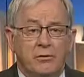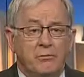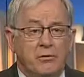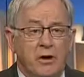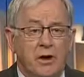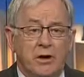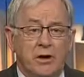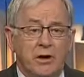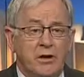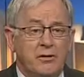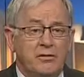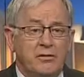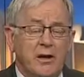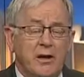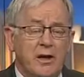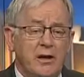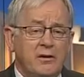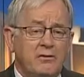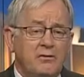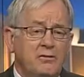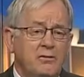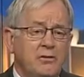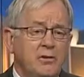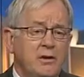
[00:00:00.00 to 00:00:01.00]
the mining
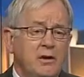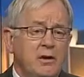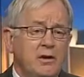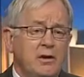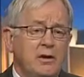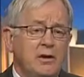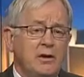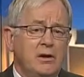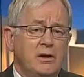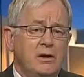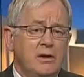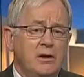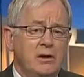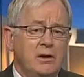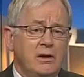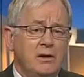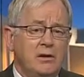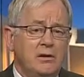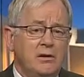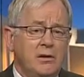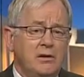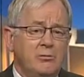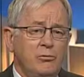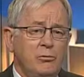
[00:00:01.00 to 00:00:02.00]
tax
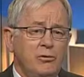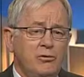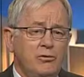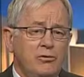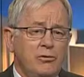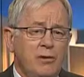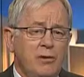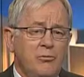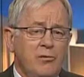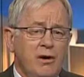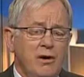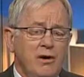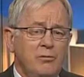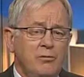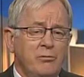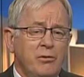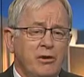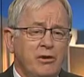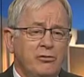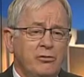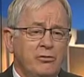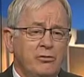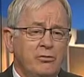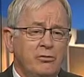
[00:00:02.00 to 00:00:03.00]
and with some other
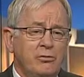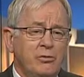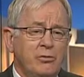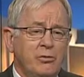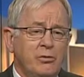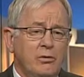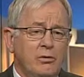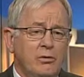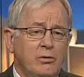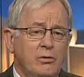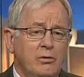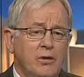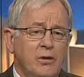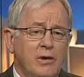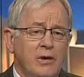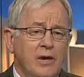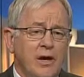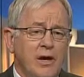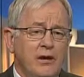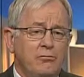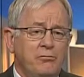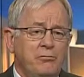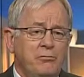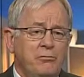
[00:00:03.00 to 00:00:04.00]
measures, we
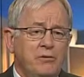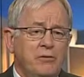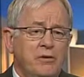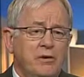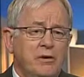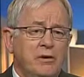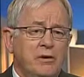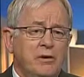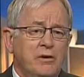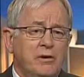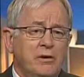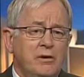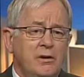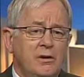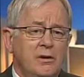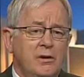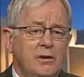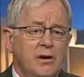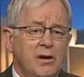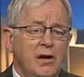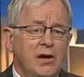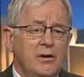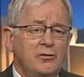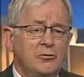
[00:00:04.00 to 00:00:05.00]
have,
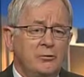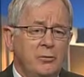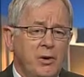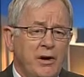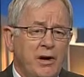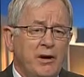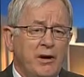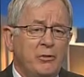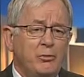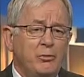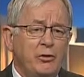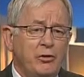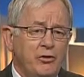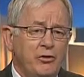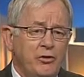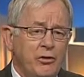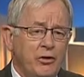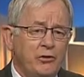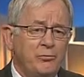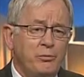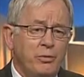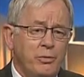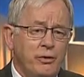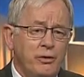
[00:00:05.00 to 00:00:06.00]
in large part, will
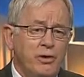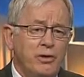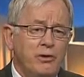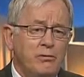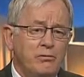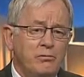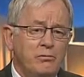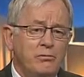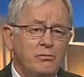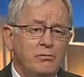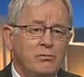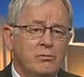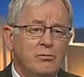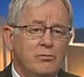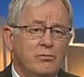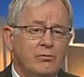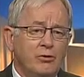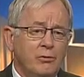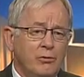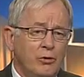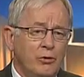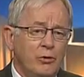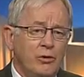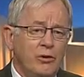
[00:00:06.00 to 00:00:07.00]
not be
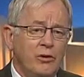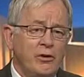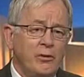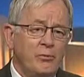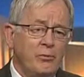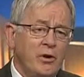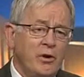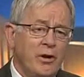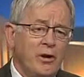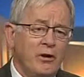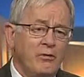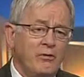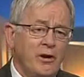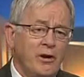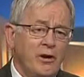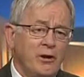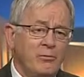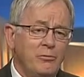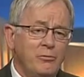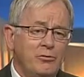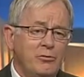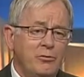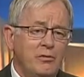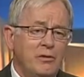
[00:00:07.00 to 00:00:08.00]
supporting the
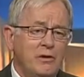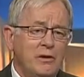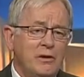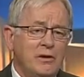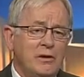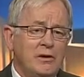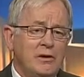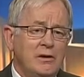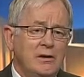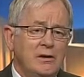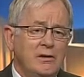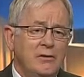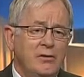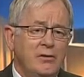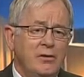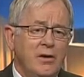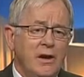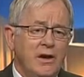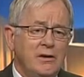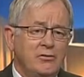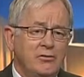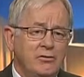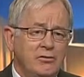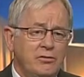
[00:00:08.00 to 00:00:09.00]
programs
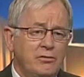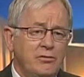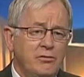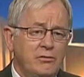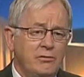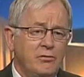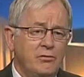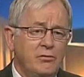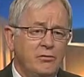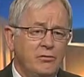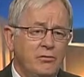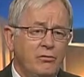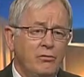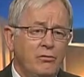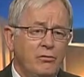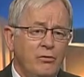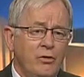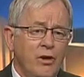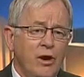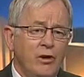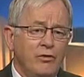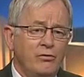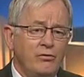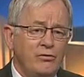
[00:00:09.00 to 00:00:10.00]
that
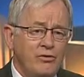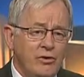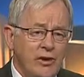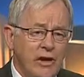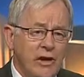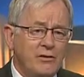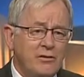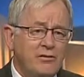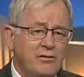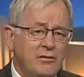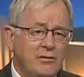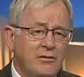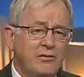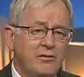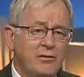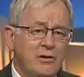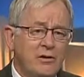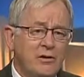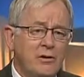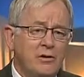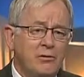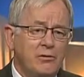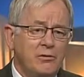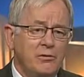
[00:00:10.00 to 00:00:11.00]
those taxes
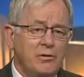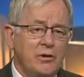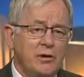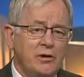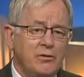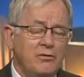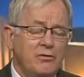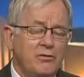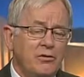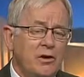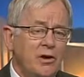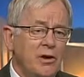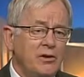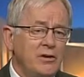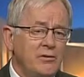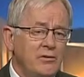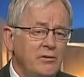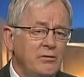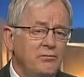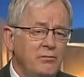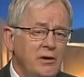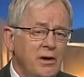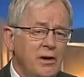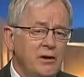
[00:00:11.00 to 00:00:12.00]
are
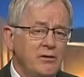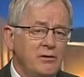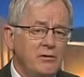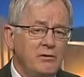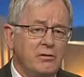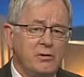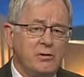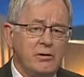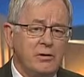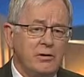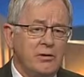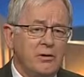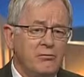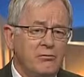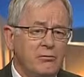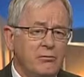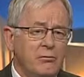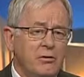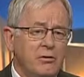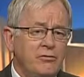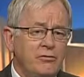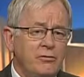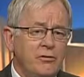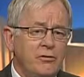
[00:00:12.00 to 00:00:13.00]
designed to fund.
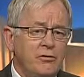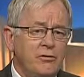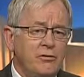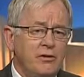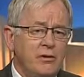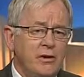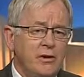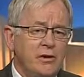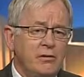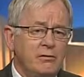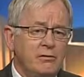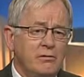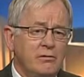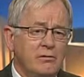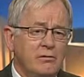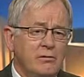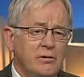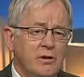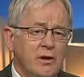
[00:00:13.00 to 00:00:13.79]
For instance, the